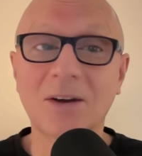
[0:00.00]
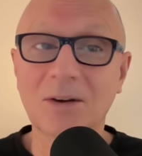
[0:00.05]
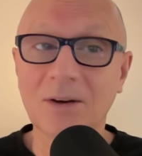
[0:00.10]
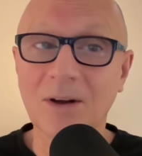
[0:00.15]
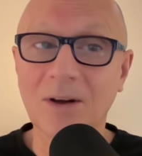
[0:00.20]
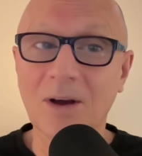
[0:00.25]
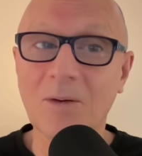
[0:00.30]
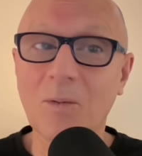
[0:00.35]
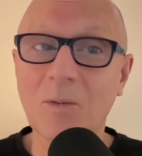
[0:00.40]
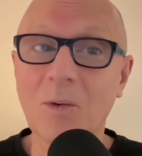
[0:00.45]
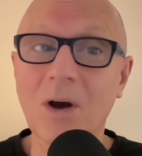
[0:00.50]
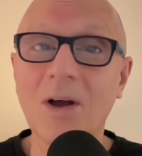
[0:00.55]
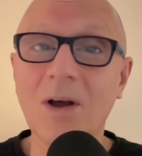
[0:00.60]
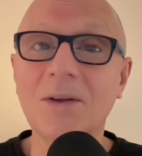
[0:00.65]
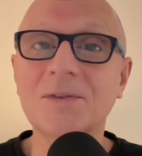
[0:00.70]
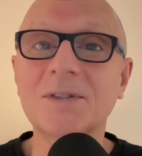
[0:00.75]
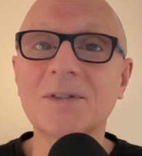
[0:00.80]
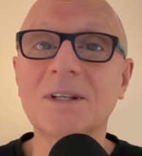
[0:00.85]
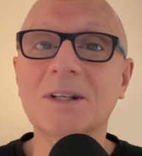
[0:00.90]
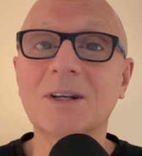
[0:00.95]
got a
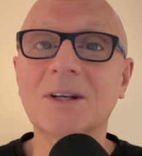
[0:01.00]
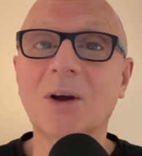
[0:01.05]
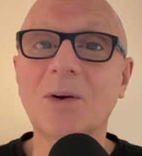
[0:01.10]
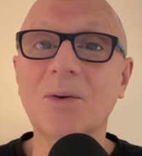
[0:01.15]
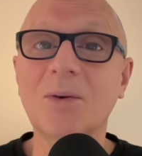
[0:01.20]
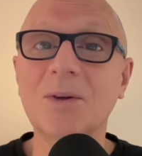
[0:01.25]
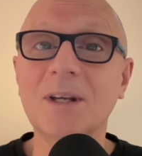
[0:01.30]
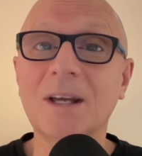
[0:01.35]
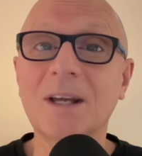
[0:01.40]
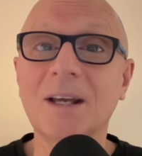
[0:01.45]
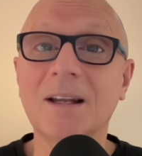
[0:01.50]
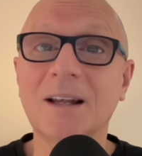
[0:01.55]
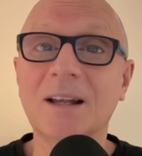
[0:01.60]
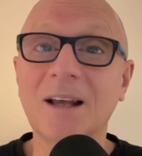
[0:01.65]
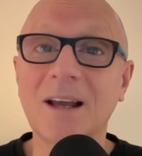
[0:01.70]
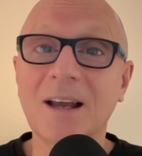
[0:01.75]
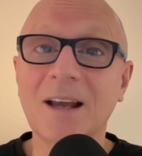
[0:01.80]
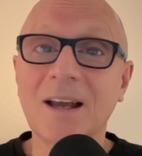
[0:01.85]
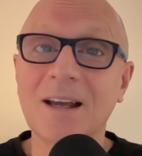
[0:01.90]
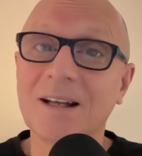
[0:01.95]
while to go yet?
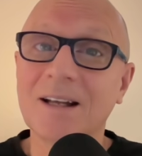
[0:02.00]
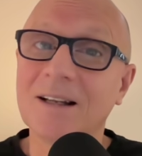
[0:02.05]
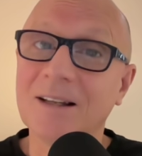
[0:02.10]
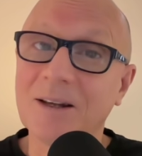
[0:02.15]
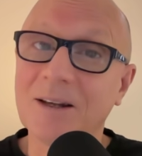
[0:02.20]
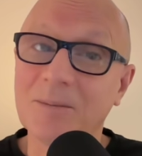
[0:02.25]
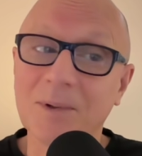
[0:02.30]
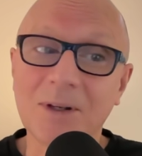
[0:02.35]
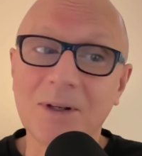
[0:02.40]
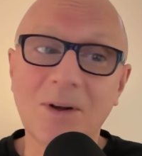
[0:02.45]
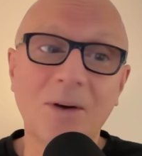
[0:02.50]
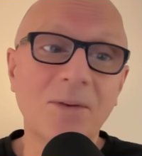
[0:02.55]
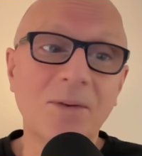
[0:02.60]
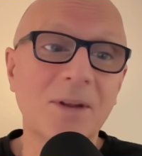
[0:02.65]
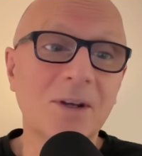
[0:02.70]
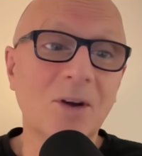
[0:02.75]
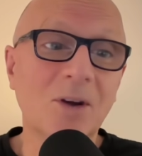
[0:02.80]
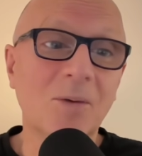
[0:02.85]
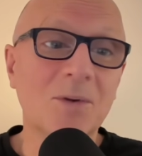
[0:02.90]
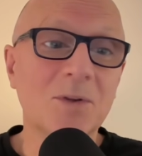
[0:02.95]
Let me know
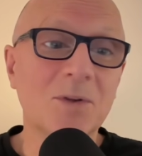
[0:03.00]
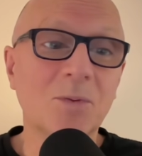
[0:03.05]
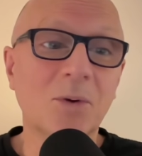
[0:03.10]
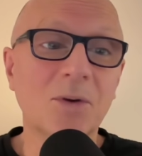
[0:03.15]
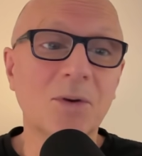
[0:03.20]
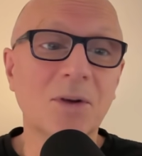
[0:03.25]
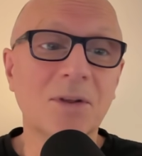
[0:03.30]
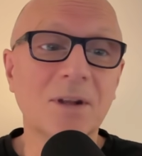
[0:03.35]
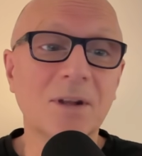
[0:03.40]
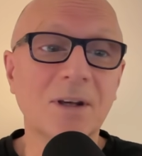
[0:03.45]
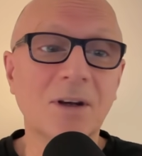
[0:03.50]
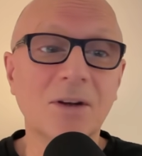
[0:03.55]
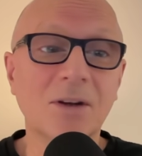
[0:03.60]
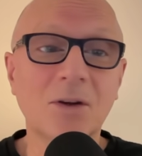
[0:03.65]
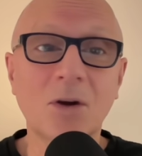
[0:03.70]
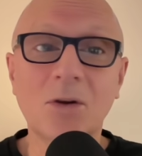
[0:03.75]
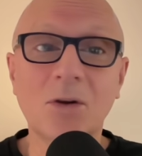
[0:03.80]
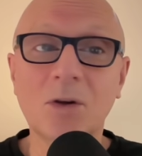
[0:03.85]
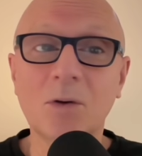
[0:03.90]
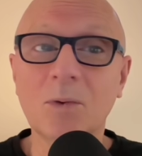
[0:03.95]
in the comments what you think. I
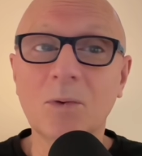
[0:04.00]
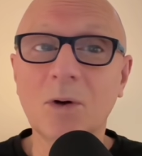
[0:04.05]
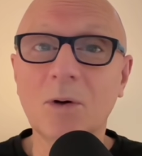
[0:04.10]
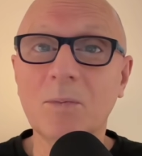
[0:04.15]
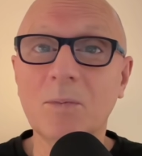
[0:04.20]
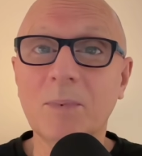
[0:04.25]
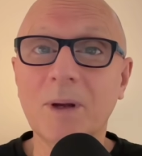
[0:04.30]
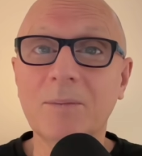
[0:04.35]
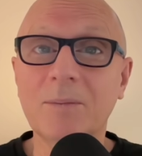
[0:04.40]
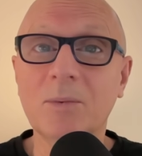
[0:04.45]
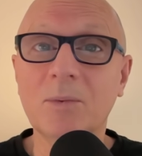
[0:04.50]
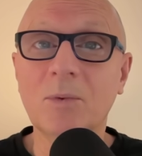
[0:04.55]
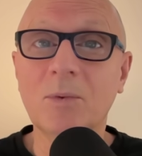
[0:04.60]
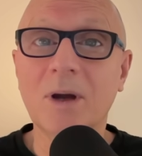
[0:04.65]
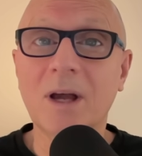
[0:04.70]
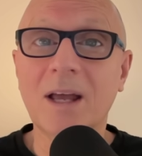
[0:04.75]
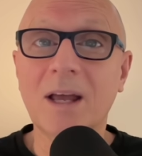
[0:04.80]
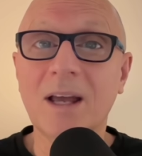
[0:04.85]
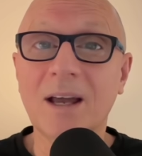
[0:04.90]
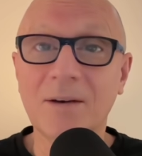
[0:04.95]
know you will.
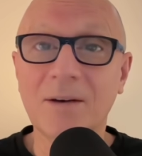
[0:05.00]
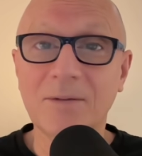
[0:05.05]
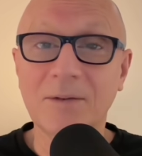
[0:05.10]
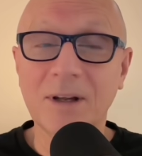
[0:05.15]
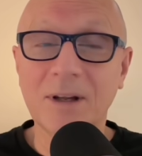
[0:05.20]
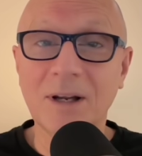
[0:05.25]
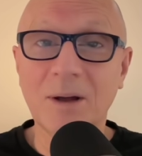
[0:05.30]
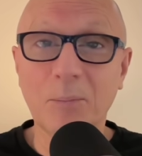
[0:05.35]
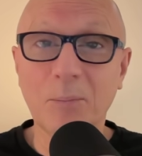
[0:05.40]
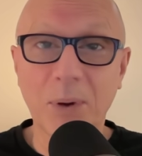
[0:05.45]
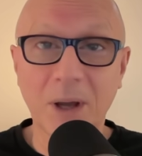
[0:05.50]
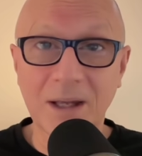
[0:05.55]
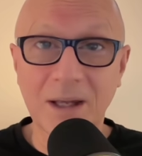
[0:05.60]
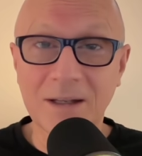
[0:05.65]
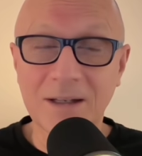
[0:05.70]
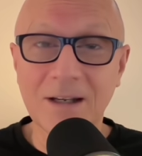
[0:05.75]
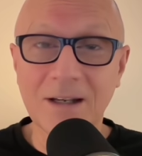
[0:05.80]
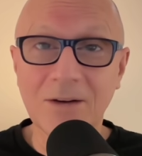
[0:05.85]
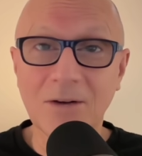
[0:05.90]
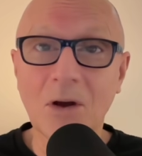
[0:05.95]
People have an
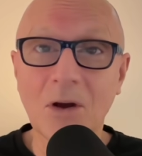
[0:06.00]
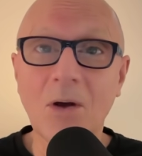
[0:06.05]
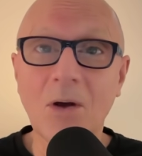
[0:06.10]
opinion